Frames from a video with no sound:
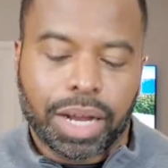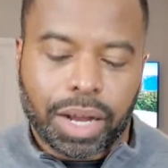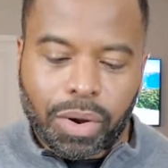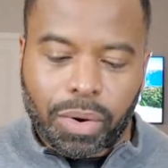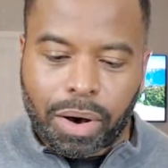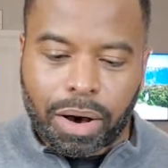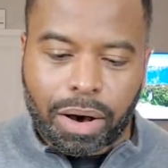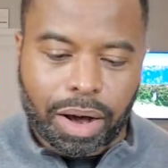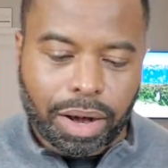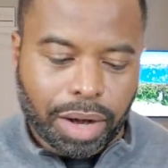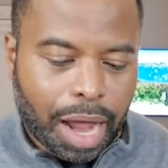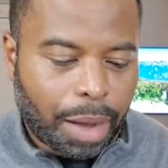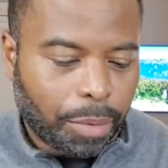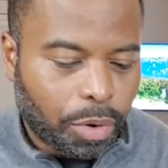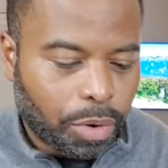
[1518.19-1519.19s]
Go Hard.
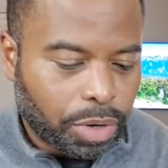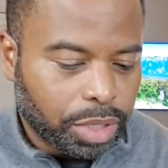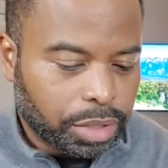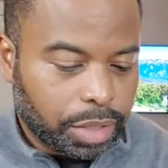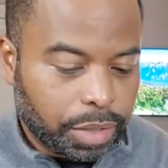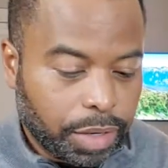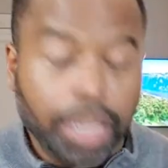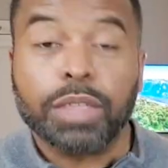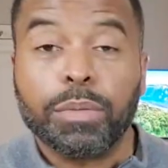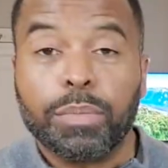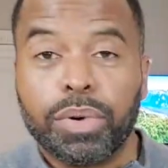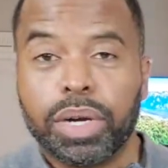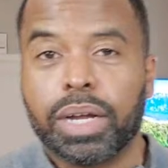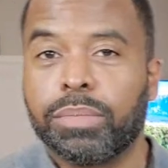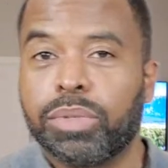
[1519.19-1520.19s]
I'm going in the
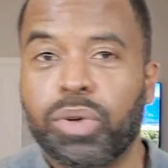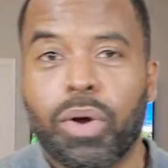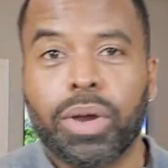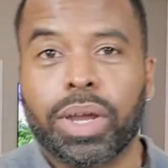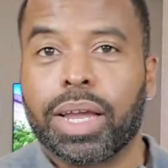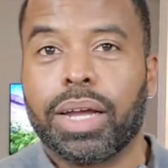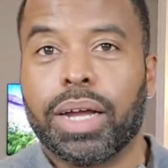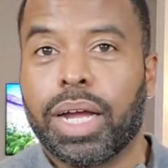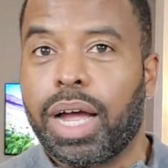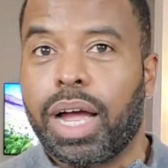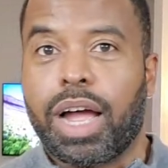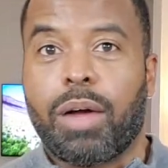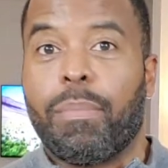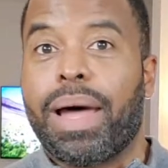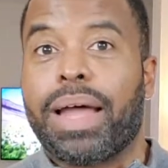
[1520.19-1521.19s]
book. I'm talking uh,
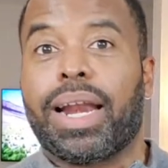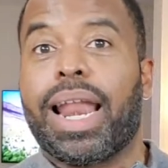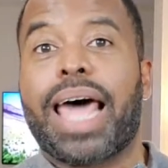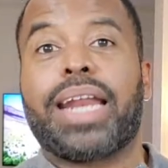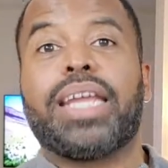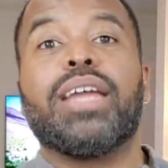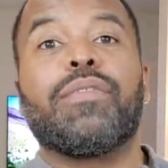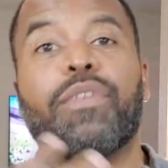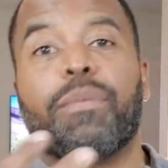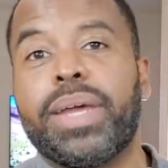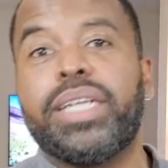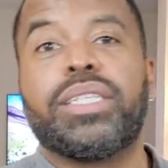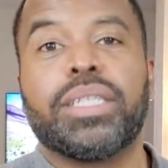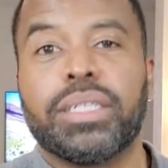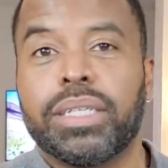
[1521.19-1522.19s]
about a lot of
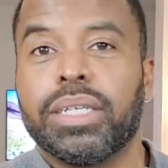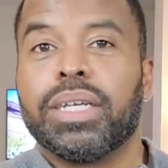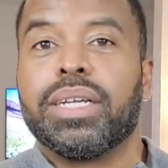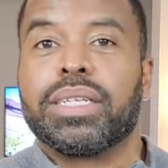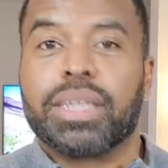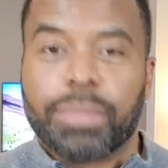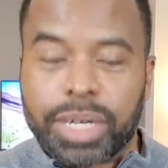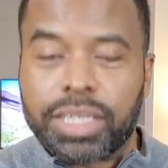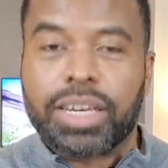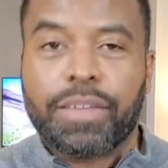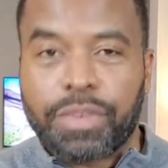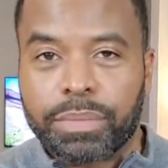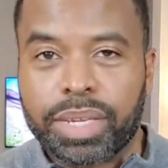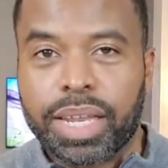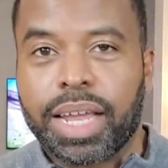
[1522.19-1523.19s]
information some of the
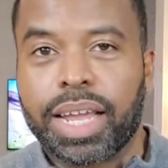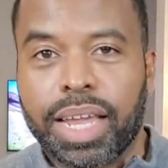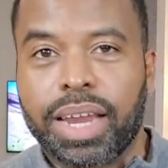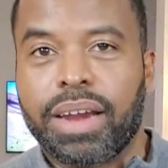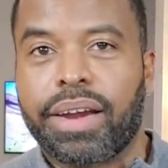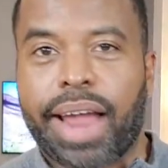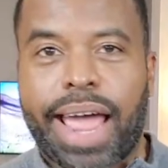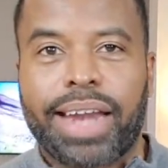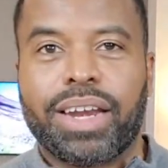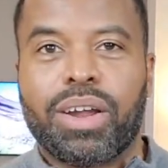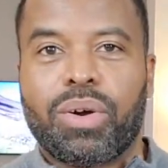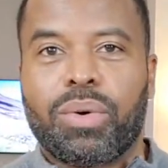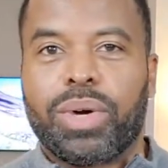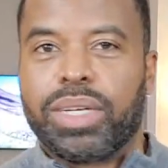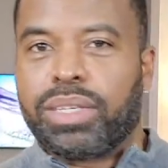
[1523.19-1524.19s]
stuff I'm saying here, I
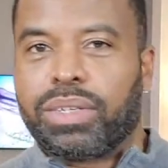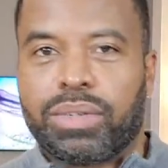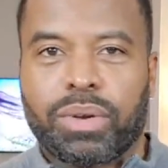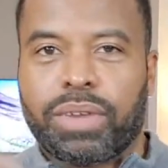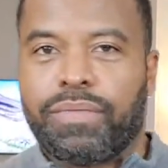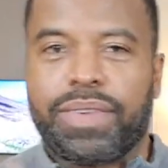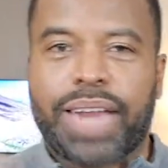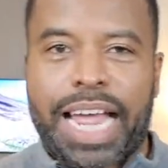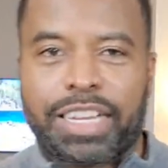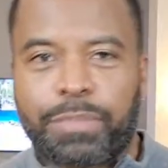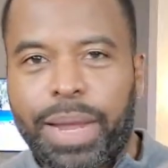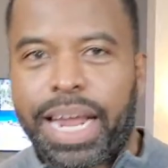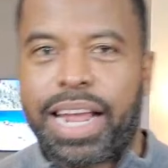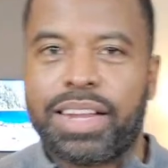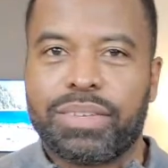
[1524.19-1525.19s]
know it sort of flies
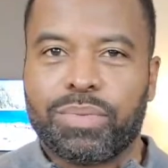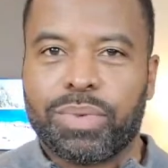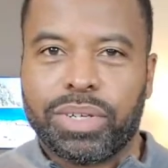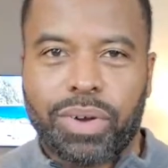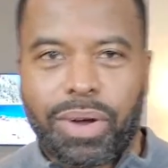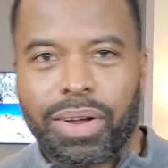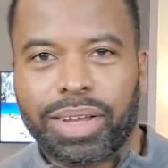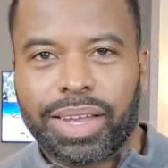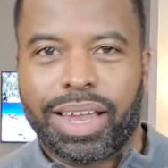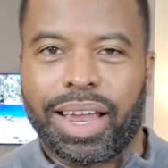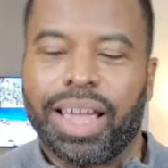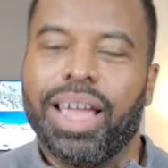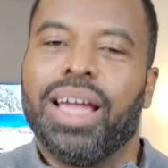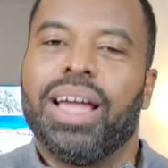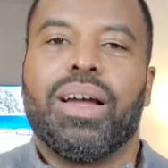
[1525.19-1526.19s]
past. We're
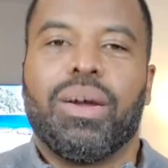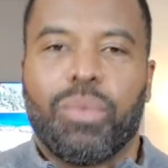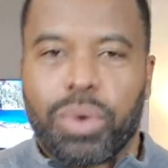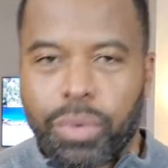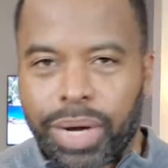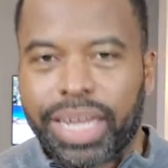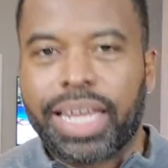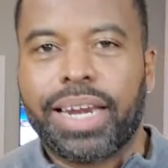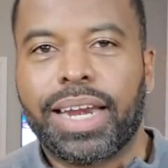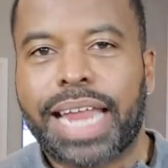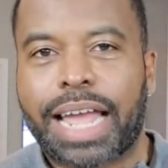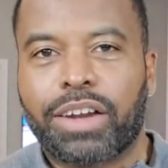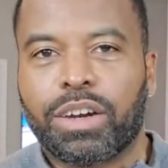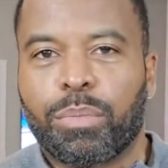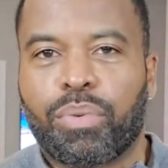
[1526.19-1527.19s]
talking, we want to get it
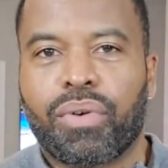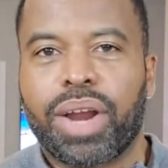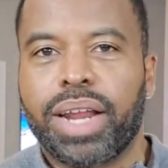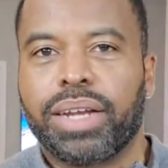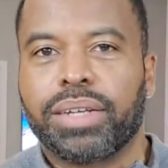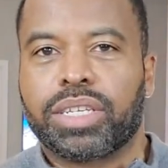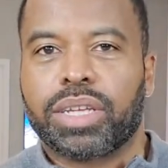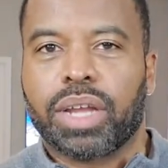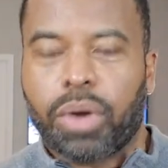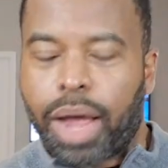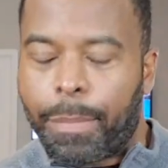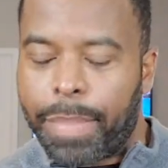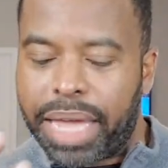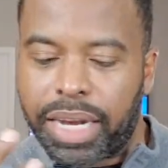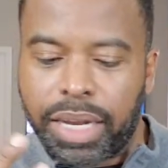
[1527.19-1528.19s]
down to print. So
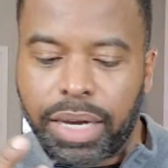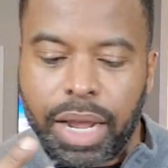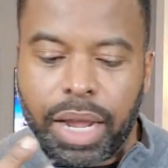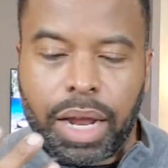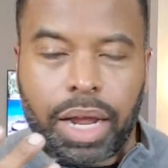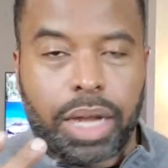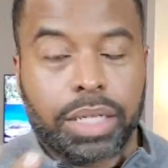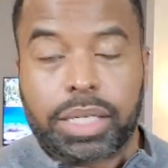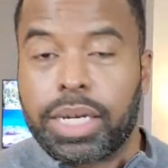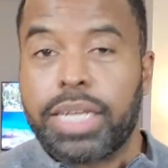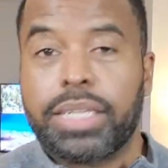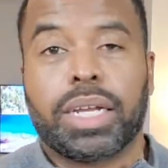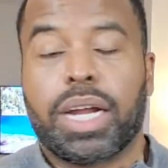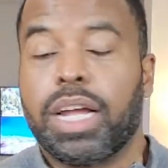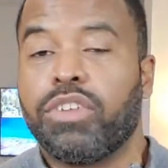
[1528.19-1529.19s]
I made it, uh, it's
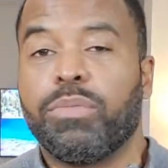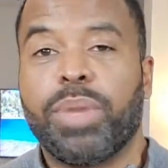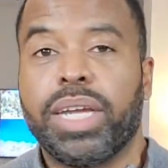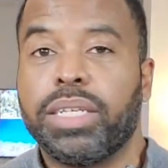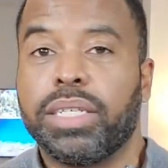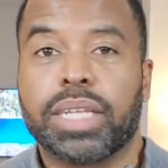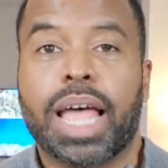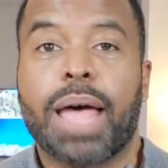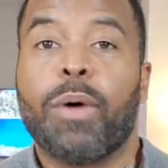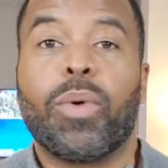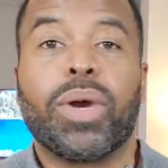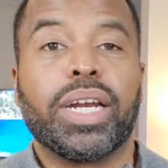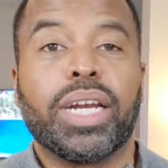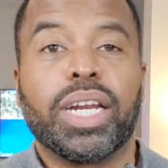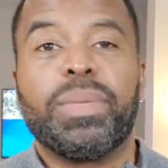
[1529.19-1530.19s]
less than 100 pages. I
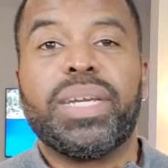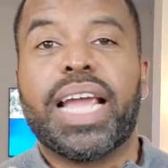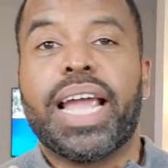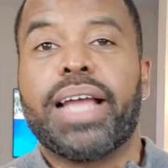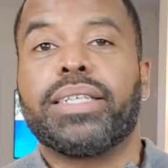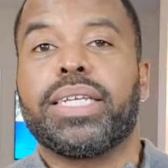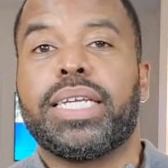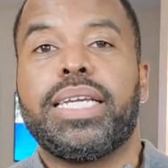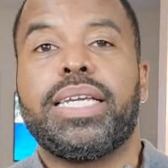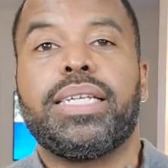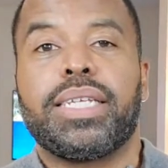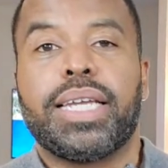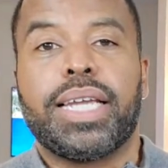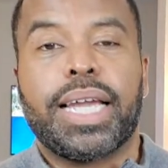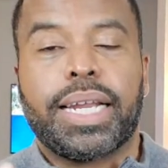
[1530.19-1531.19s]
wanted it to be as
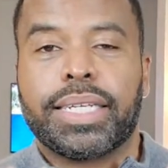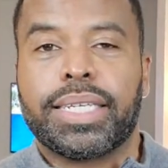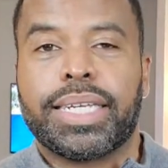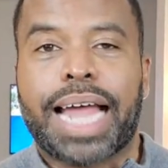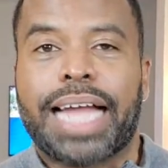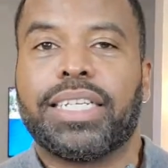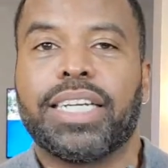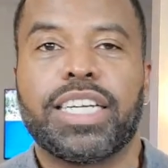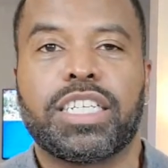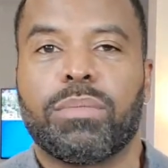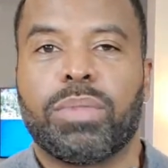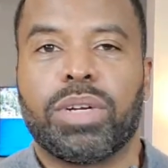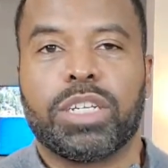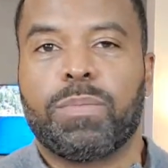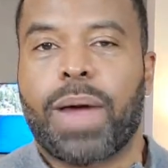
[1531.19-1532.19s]
easy and as
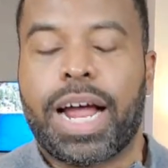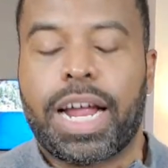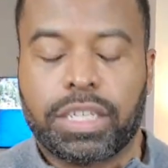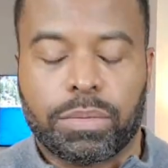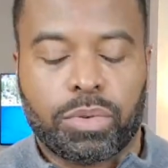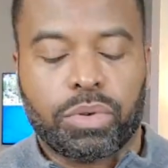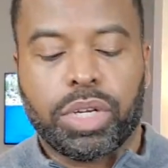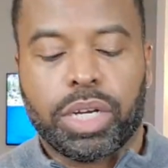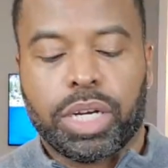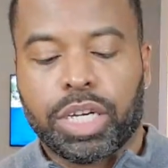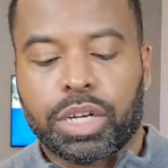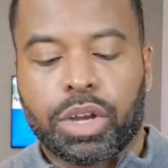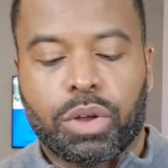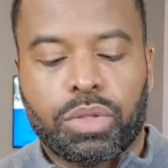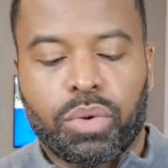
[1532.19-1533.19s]
digestible as possible. You can
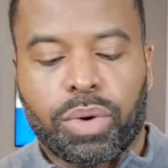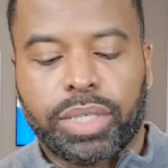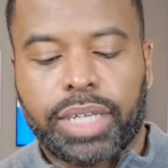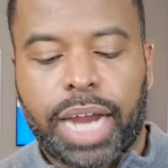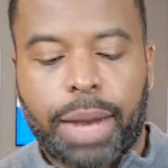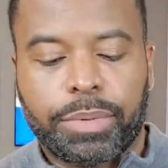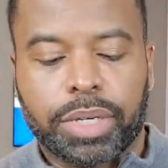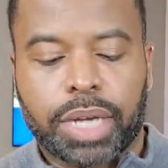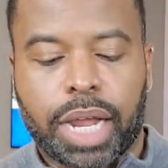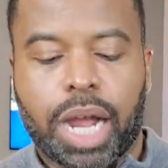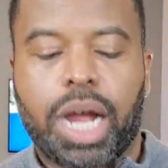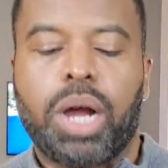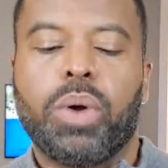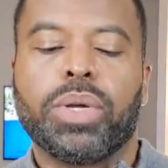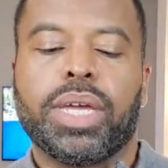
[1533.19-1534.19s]
just go through a chapter like,
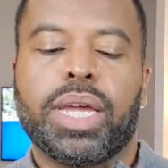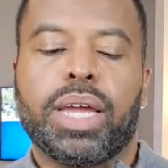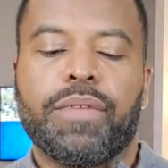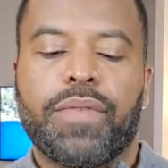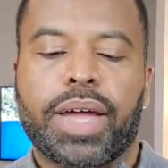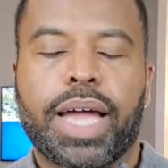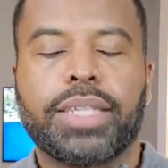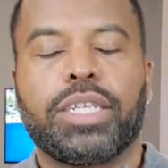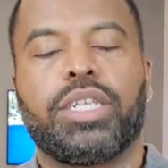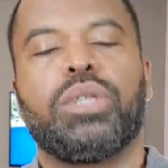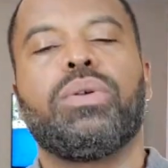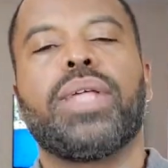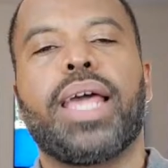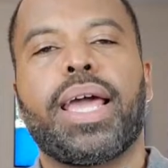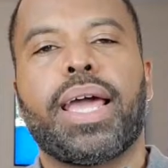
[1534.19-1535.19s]
oh, yeah, I forgot to
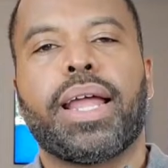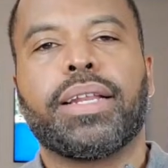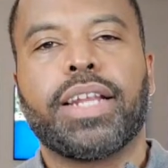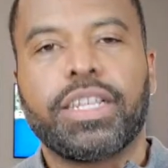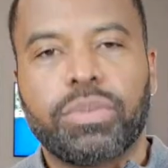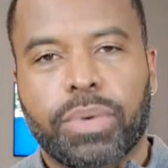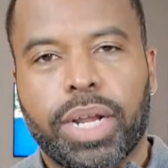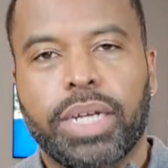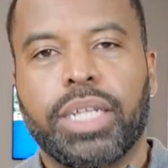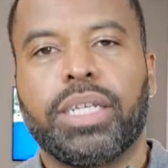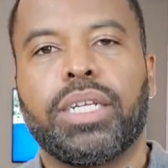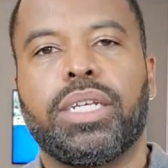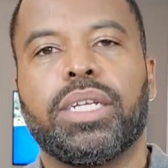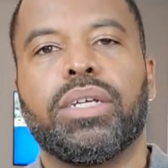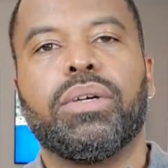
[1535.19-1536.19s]
do that. That's what I need
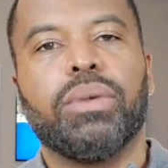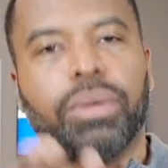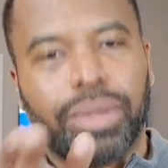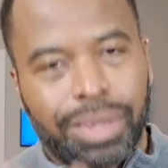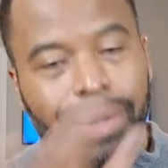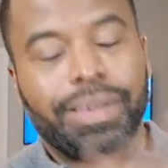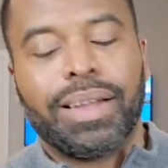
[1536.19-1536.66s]
to do.